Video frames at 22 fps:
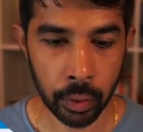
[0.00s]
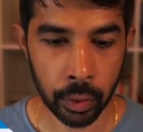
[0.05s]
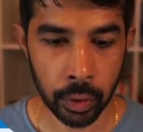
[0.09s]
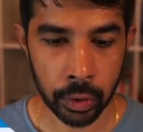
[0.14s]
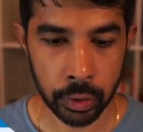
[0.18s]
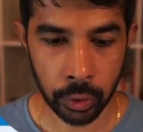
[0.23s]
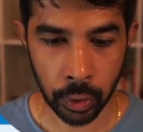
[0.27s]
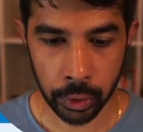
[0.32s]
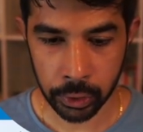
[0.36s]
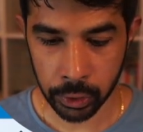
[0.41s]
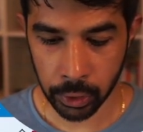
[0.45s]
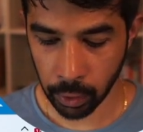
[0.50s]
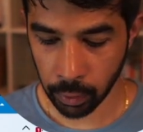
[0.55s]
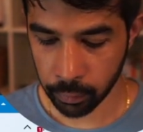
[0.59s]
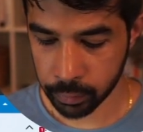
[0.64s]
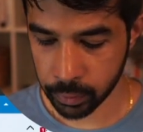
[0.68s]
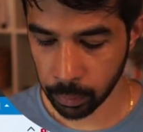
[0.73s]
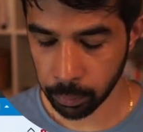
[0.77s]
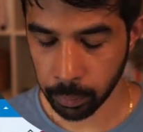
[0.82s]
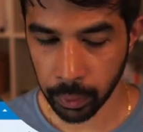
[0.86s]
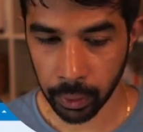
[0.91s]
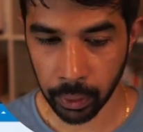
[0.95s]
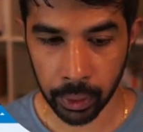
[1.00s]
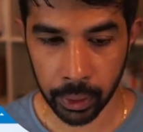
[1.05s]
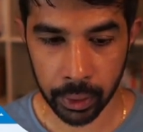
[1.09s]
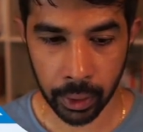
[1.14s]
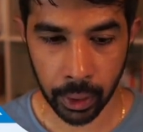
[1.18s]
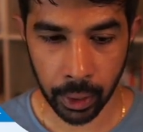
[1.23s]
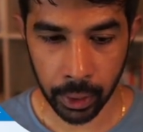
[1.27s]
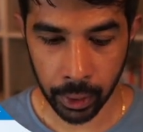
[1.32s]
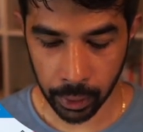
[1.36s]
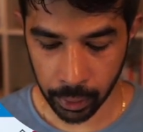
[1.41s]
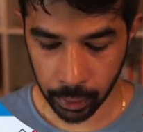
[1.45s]
So instead of simply
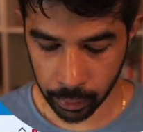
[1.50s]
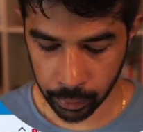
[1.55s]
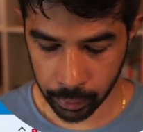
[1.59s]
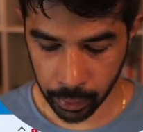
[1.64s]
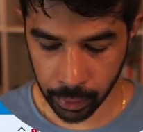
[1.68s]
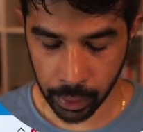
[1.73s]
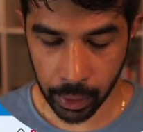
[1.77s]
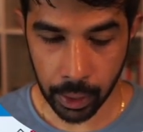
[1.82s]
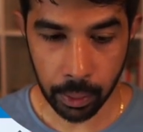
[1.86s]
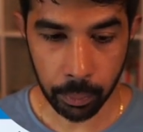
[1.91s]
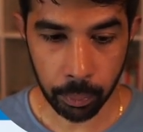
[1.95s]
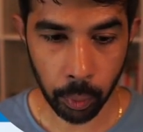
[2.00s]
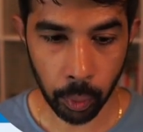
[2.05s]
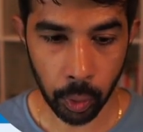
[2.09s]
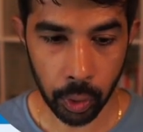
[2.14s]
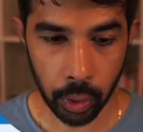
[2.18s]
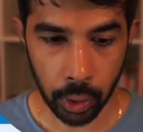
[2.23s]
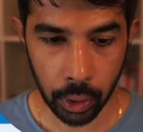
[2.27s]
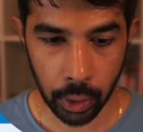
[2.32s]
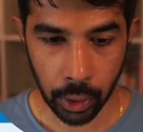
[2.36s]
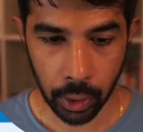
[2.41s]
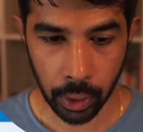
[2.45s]
returning the input,